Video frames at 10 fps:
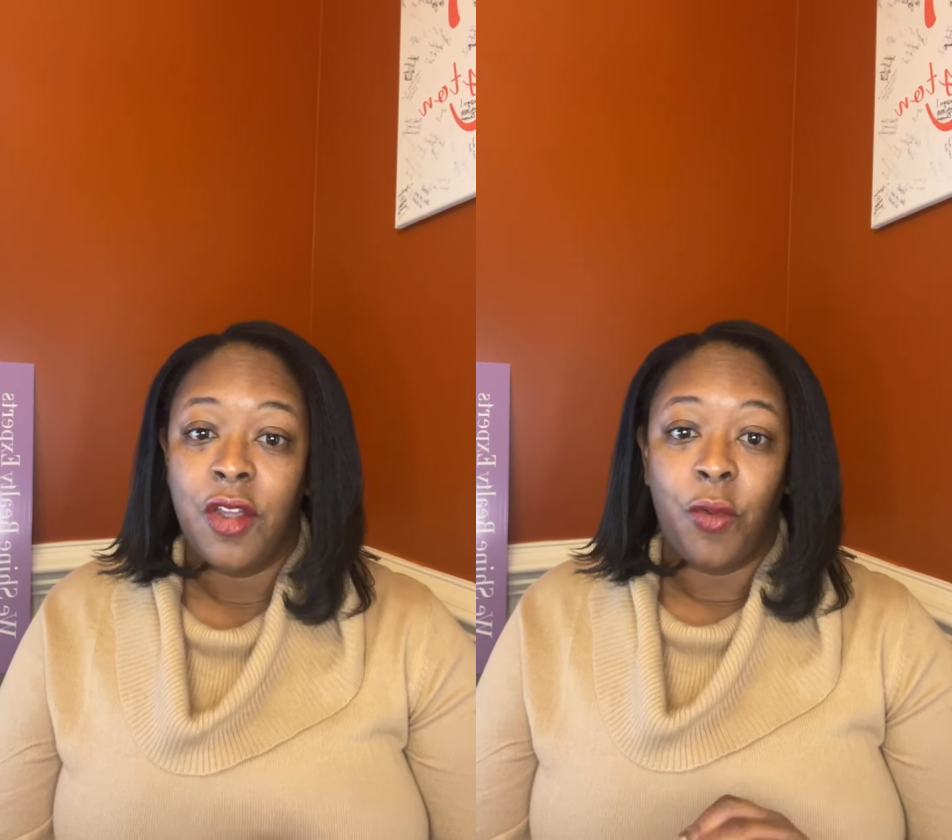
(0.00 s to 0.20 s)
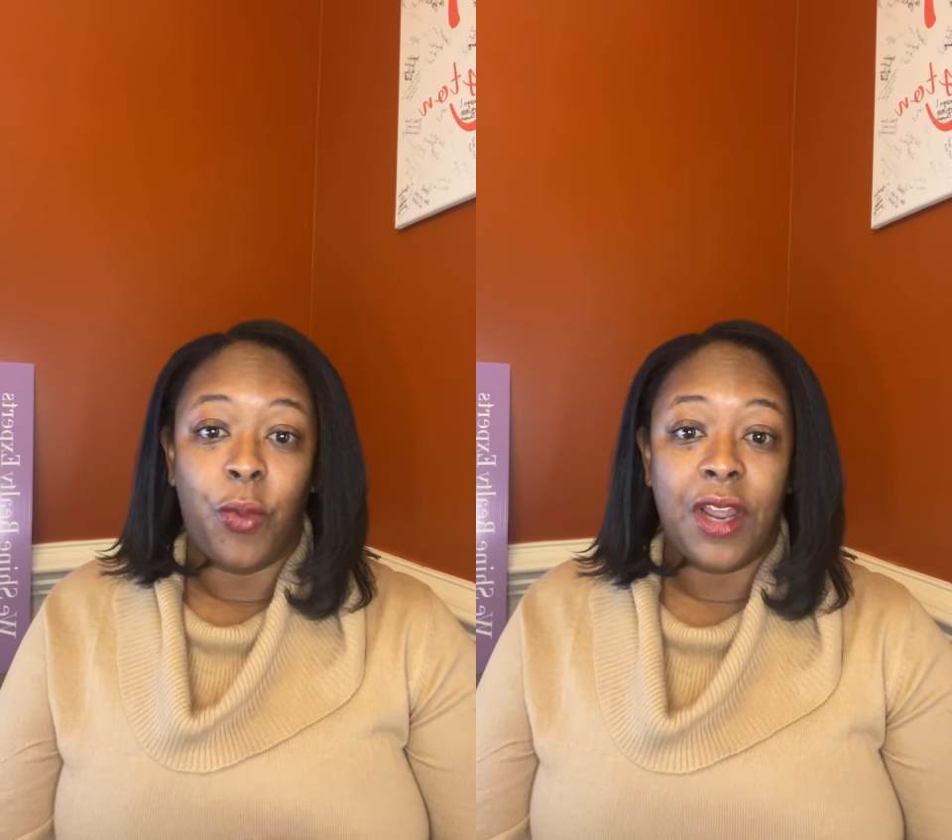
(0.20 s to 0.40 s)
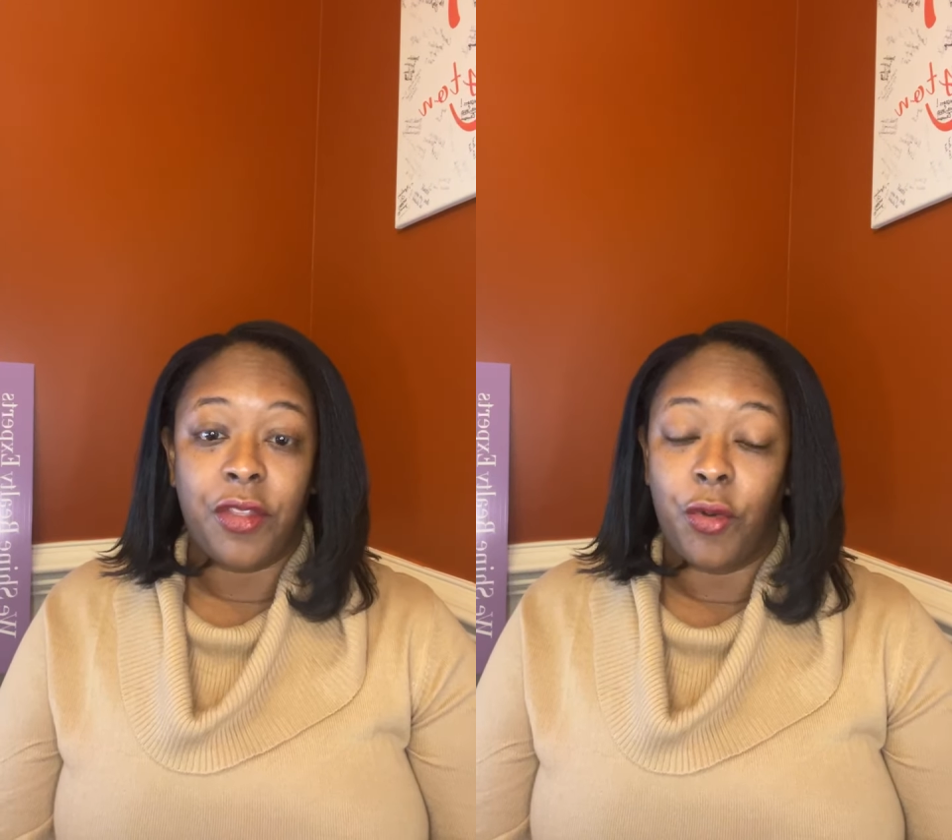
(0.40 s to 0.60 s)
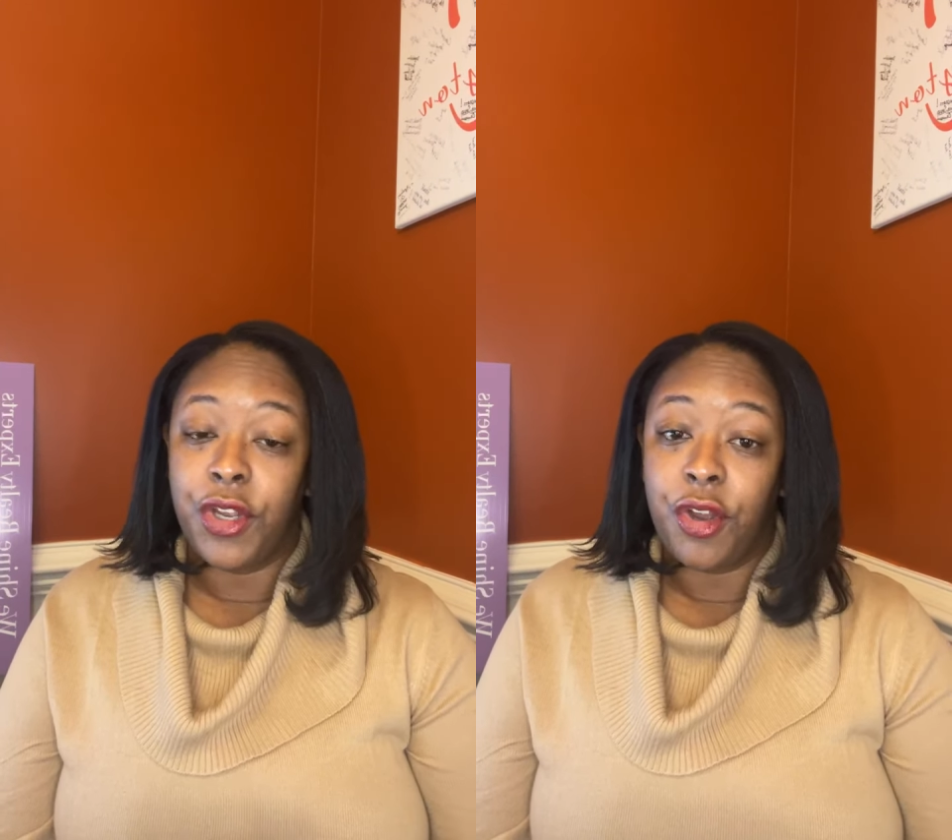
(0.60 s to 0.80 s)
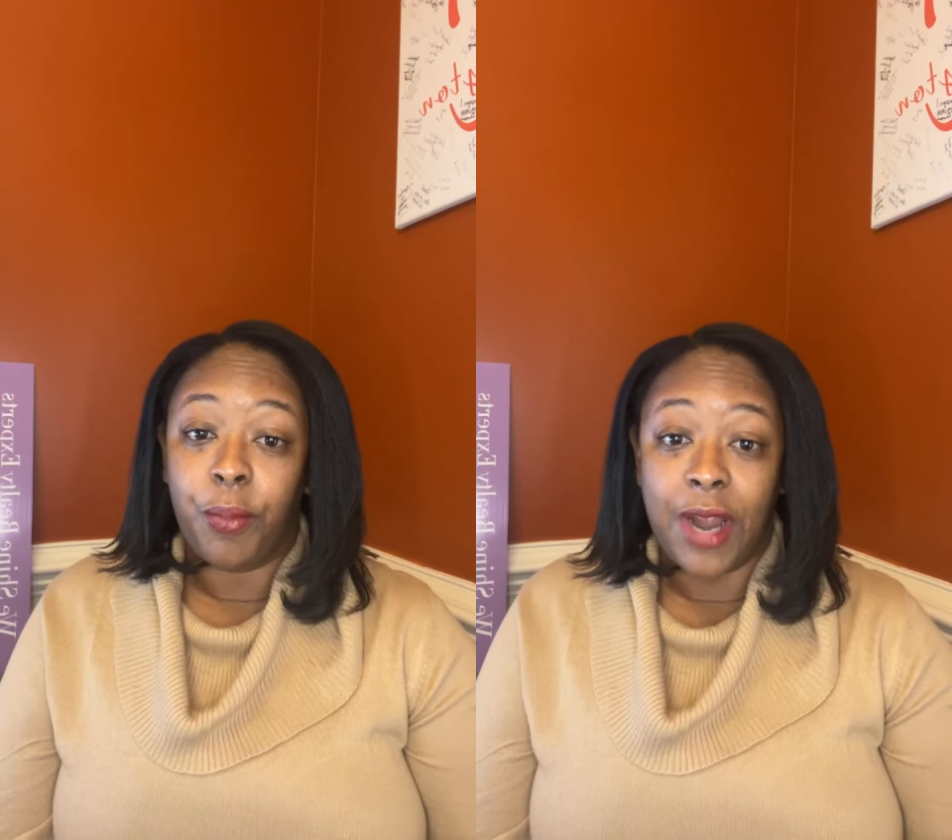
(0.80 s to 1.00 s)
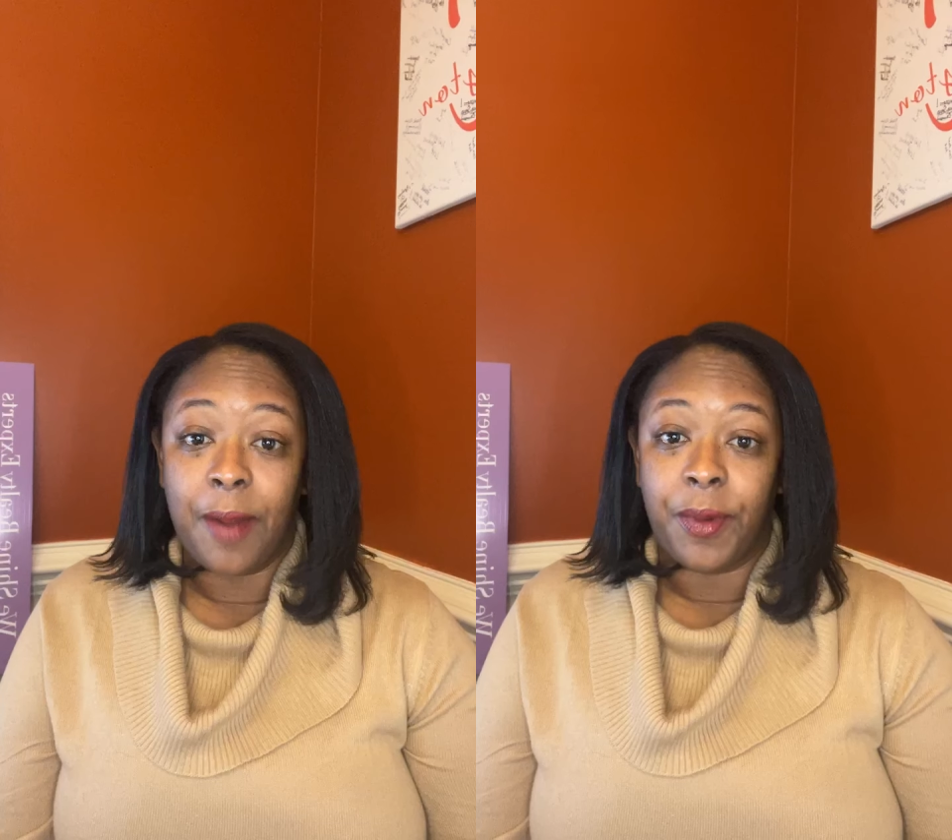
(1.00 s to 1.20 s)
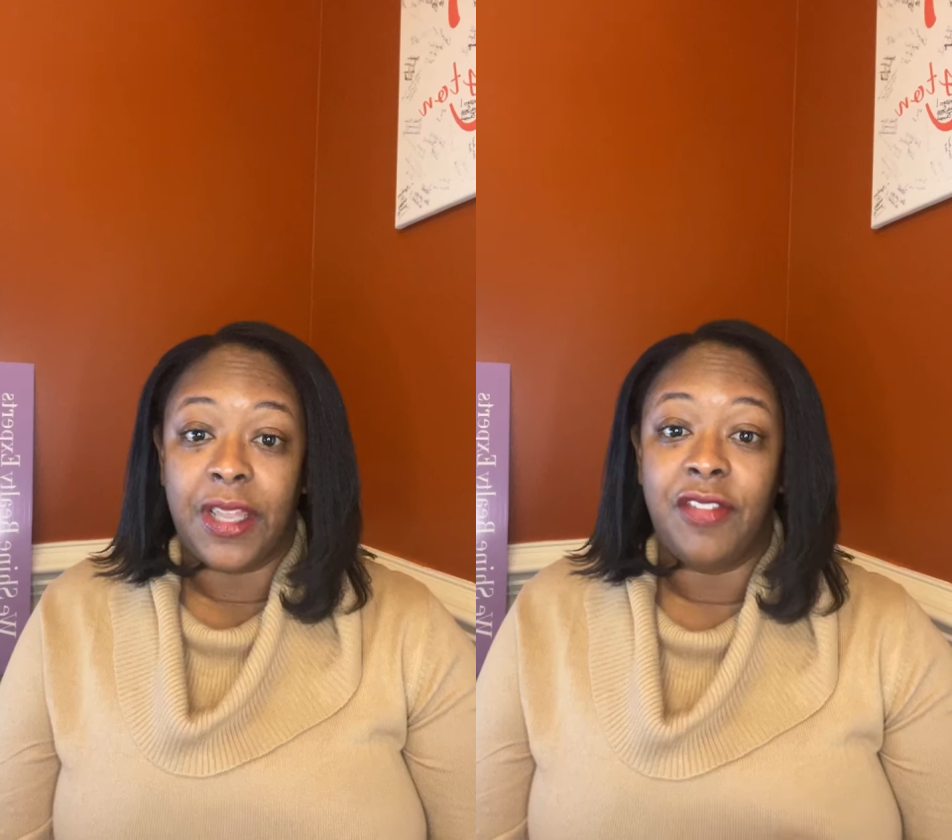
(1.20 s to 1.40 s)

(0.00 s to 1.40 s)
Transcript: or your property,